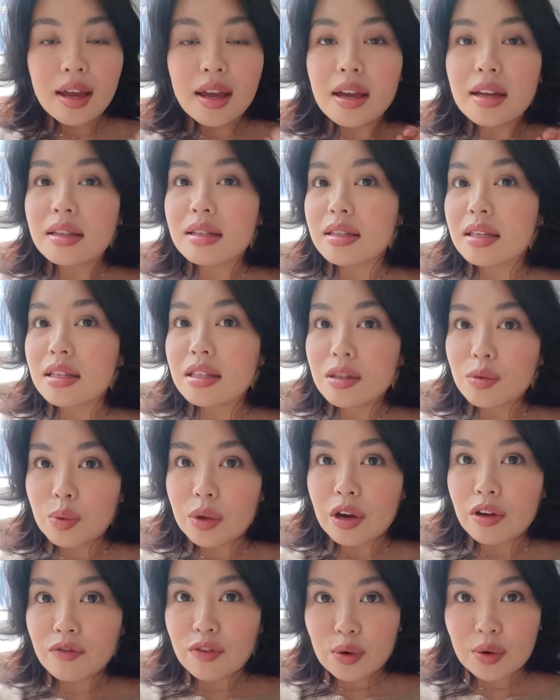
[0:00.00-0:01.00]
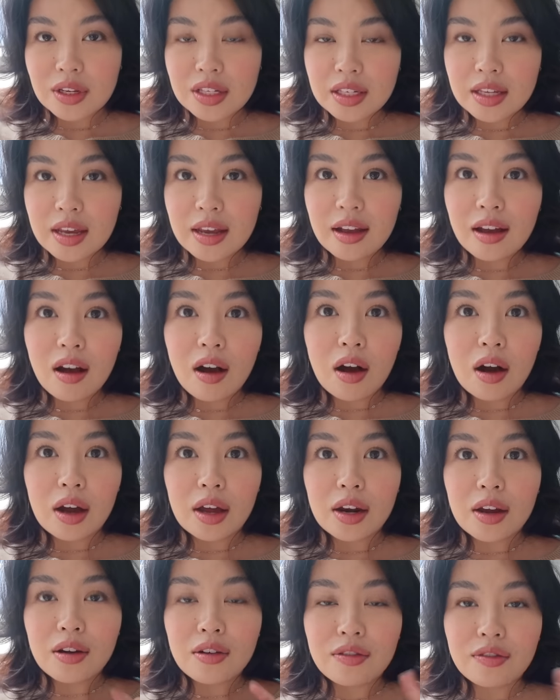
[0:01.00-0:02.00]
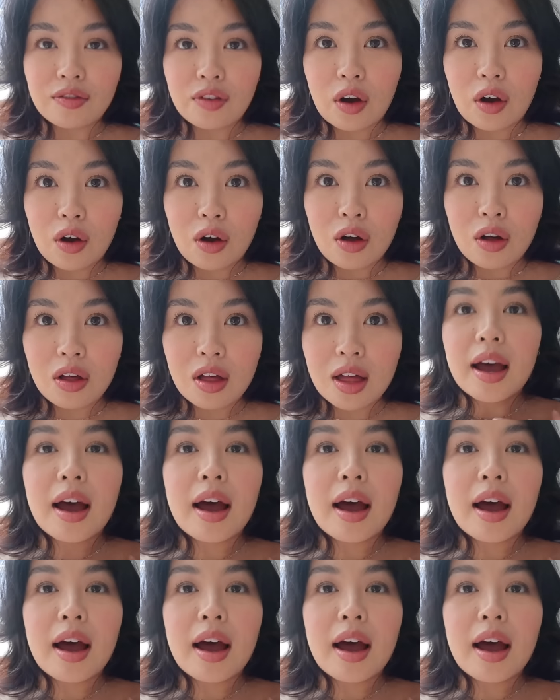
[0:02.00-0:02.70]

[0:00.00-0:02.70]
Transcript: And since we are focusing on fall,